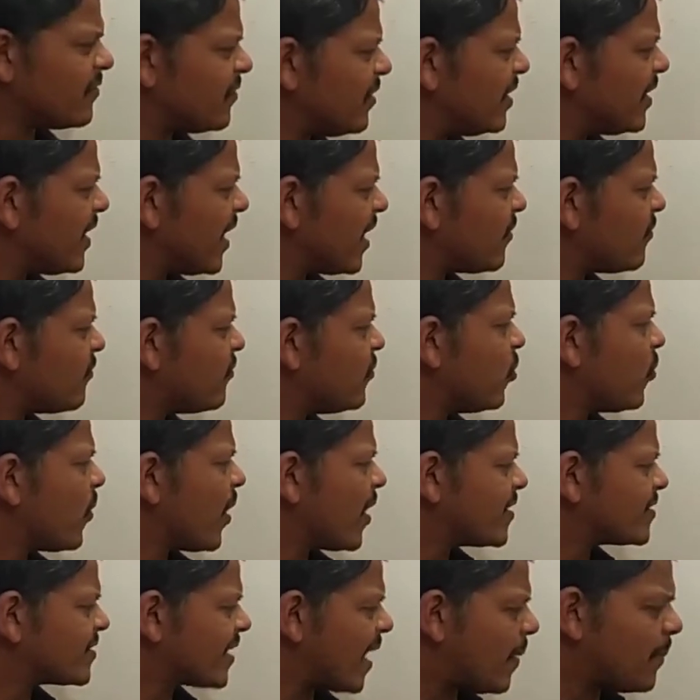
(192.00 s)
we will take few
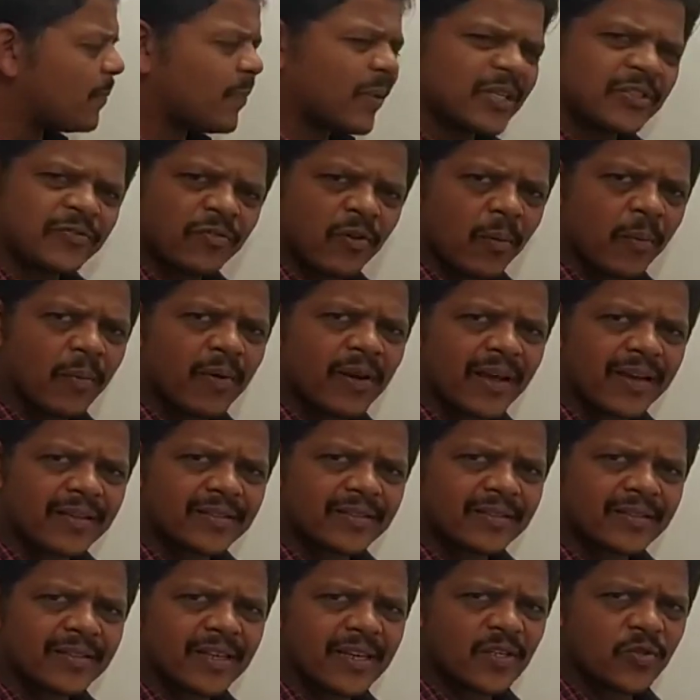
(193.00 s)
examples from our
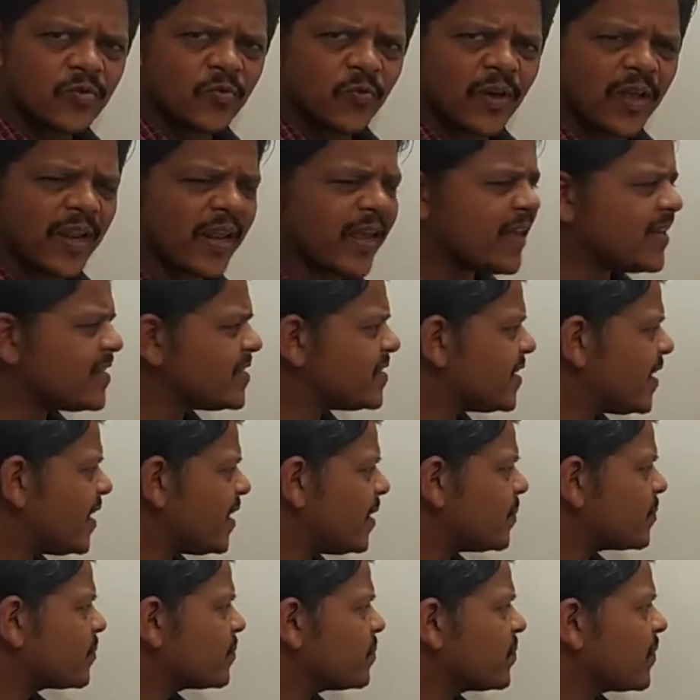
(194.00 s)
exercise. Very
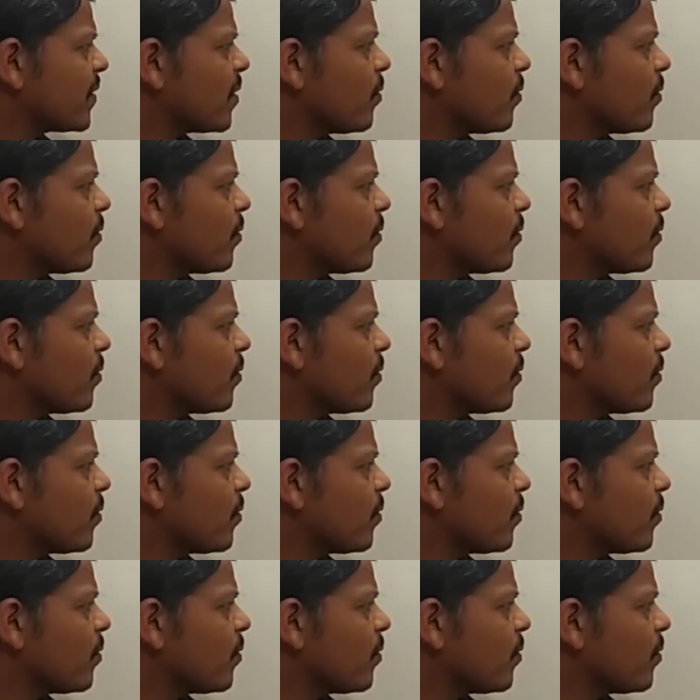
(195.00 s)
easy.